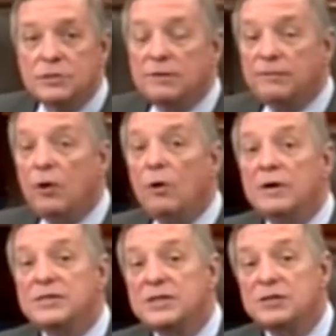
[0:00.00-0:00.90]
to the floor
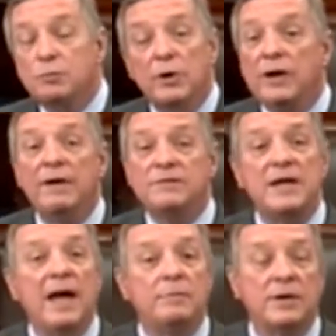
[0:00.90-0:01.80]
and says, We don't have
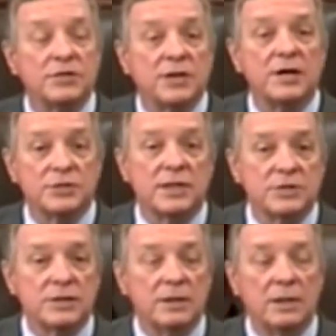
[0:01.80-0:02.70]
time to discuss this.